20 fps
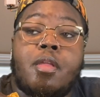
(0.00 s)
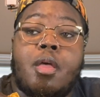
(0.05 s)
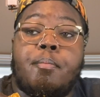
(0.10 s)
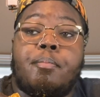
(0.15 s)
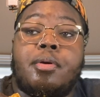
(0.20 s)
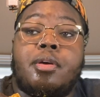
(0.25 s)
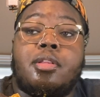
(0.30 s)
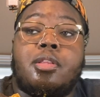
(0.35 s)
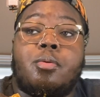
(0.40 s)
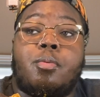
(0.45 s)

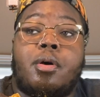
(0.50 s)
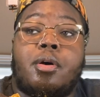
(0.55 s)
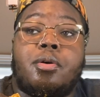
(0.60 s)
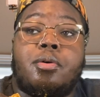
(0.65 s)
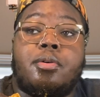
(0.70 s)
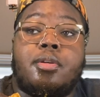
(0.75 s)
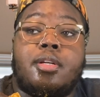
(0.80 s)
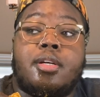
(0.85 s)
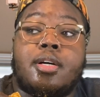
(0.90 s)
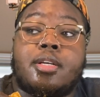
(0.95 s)
be the one who
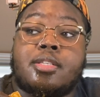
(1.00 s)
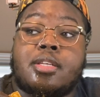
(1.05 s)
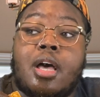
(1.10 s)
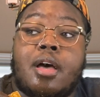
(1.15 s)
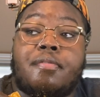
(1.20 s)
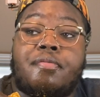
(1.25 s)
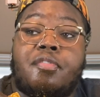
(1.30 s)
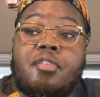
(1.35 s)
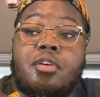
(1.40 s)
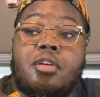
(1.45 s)
looks
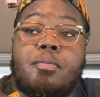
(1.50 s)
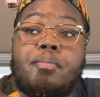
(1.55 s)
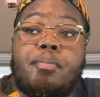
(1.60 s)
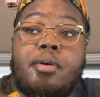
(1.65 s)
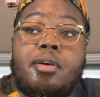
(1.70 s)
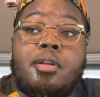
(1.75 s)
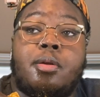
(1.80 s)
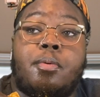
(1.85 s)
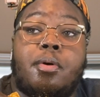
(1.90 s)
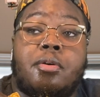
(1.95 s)
out for you,
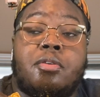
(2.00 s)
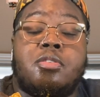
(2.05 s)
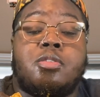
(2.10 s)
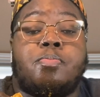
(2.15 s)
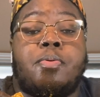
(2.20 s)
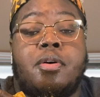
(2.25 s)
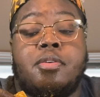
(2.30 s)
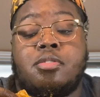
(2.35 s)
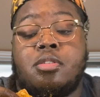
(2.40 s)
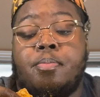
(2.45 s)
be the one who's
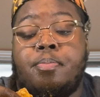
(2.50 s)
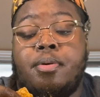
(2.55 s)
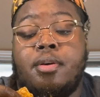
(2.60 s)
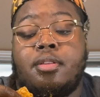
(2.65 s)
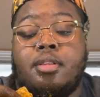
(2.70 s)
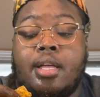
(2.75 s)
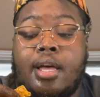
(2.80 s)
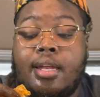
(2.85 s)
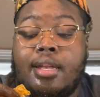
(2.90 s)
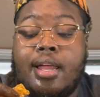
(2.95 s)
supposed to put
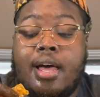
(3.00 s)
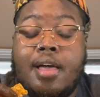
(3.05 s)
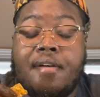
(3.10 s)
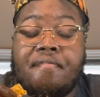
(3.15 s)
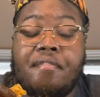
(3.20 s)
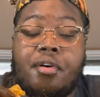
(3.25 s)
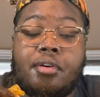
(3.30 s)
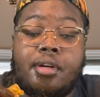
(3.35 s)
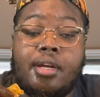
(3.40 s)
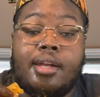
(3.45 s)
their life
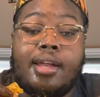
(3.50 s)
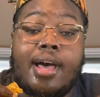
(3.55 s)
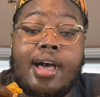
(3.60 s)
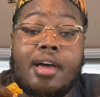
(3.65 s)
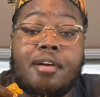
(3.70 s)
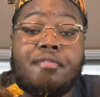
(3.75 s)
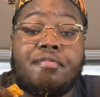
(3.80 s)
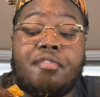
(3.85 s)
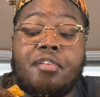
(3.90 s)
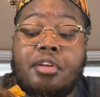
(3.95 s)
on the
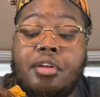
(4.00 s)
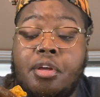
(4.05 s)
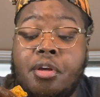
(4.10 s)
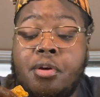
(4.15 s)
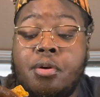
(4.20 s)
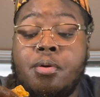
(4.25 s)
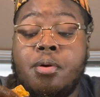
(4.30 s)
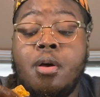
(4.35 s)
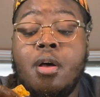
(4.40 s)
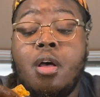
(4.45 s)
line for
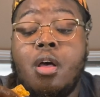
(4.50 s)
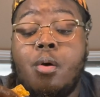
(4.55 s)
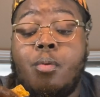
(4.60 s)
you,